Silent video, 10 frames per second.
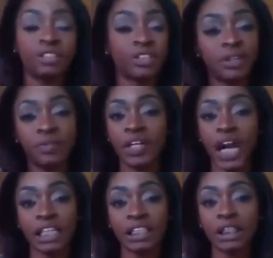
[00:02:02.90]
Patrick
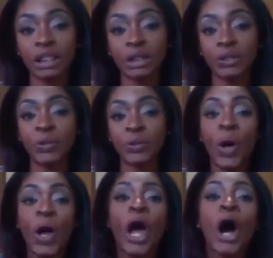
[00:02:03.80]
Henry High
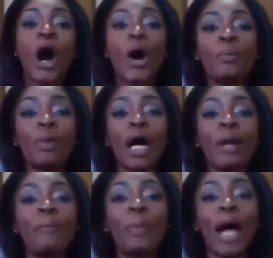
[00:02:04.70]
School, home
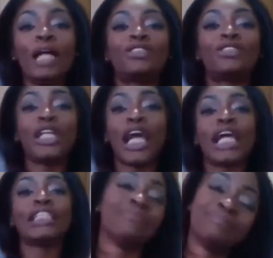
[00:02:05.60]
of the
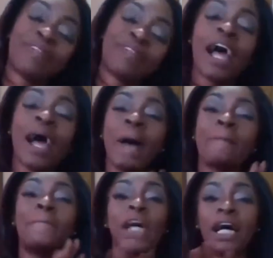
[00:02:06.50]
Patriots.
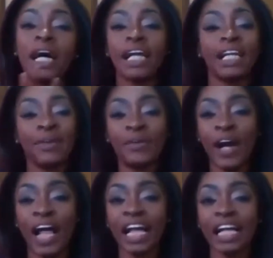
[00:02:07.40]
But
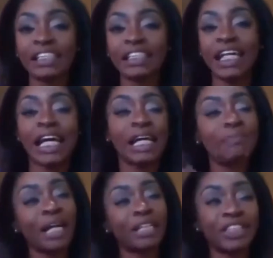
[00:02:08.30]
anyways,
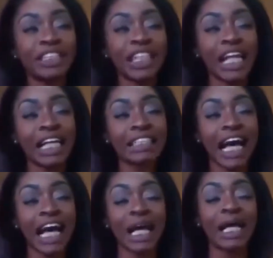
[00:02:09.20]
Patriots till I
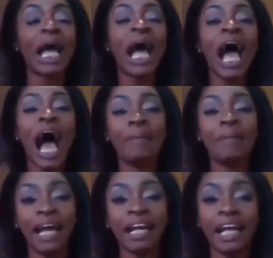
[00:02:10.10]
die.
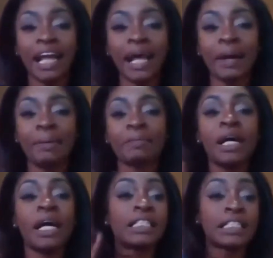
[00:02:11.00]
I met
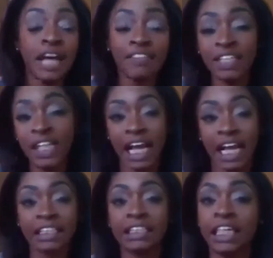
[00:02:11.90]
him 7
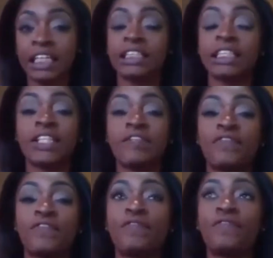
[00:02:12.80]
days into
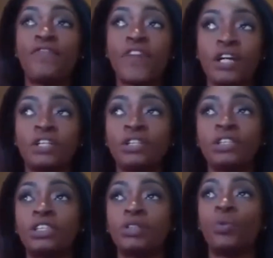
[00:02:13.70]
the
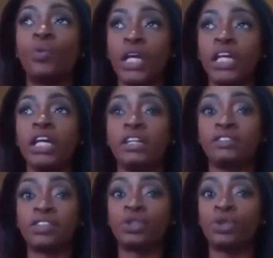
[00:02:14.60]
first week
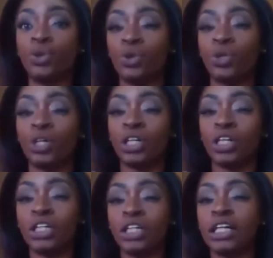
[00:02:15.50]
of
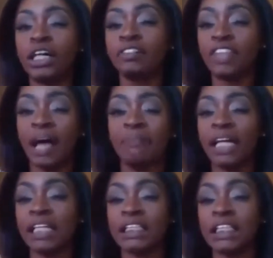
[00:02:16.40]
school, if
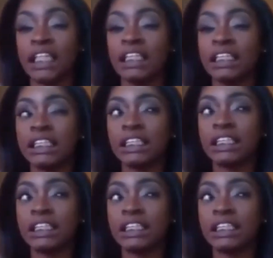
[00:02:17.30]
that makes sense.